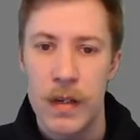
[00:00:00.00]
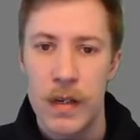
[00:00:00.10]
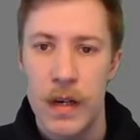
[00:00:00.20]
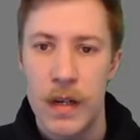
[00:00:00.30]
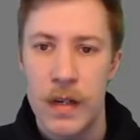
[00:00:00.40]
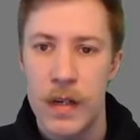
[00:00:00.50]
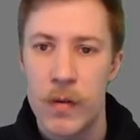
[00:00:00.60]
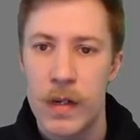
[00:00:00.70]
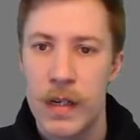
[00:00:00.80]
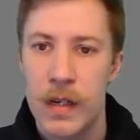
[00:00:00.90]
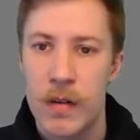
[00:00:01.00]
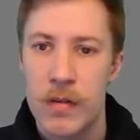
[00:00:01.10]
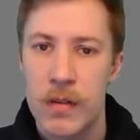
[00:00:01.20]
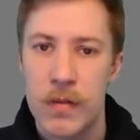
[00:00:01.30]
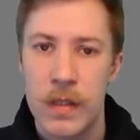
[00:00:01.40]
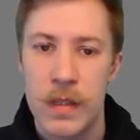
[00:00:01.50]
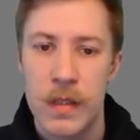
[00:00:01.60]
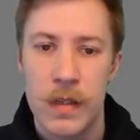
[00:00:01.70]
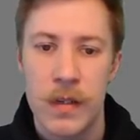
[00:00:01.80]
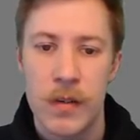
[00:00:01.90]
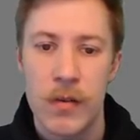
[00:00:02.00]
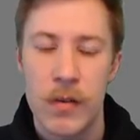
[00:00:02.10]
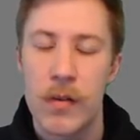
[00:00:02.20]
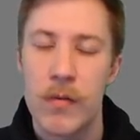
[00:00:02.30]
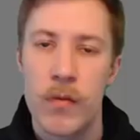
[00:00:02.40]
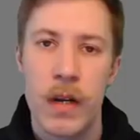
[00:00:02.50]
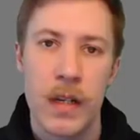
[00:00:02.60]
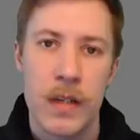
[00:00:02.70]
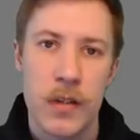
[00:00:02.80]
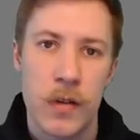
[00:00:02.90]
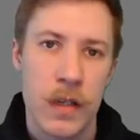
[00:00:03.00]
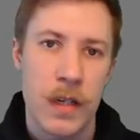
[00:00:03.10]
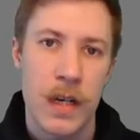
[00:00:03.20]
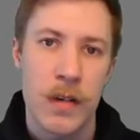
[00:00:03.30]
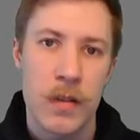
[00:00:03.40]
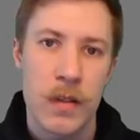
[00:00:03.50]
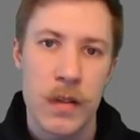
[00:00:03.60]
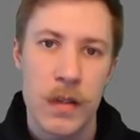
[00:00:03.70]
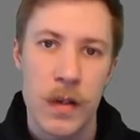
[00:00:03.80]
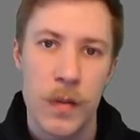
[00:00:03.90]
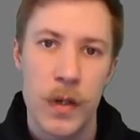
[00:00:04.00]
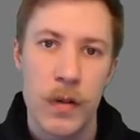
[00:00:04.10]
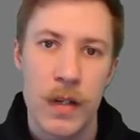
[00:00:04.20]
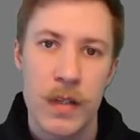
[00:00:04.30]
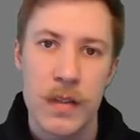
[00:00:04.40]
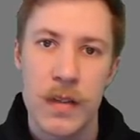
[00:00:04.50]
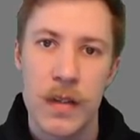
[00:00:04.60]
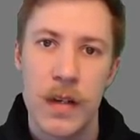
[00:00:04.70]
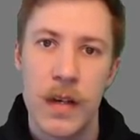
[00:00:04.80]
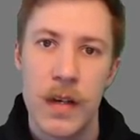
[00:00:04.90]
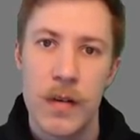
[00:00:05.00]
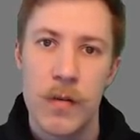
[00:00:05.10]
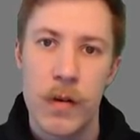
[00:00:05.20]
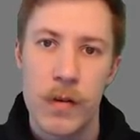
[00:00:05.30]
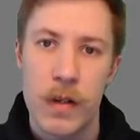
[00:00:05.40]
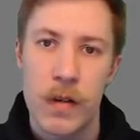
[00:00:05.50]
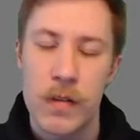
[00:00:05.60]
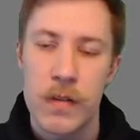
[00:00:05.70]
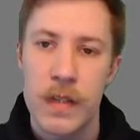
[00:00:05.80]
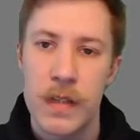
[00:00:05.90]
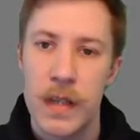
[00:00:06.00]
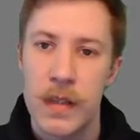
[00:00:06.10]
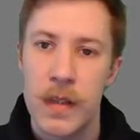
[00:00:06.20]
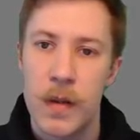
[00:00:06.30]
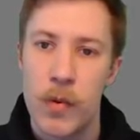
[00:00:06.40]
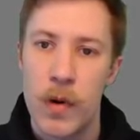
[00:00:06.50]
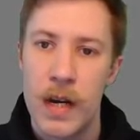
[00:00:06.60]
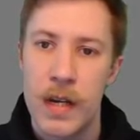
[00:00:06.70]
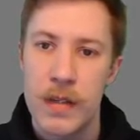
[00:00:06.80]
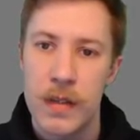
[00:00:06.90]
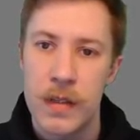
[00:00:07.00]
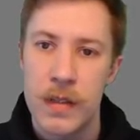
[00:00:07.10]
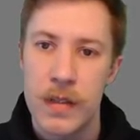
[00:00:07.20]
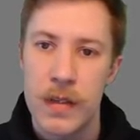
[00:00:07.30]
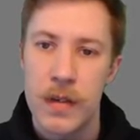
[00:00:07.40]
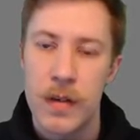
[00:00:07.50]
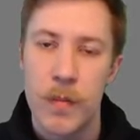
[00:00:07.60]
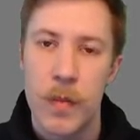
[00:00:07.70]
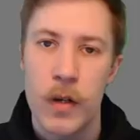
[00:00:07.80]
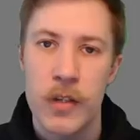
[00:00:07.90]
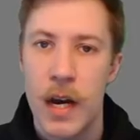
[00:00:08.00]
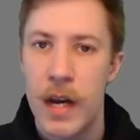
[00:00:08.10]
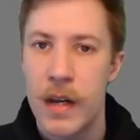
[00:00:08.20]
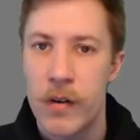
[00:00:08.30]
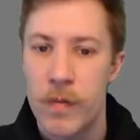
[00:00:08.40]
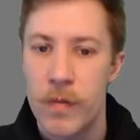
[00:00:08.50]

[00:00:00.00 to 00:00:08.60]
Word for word: And here we get down to the uh, really sorted out uh, components, where we can also see that the price is much higher.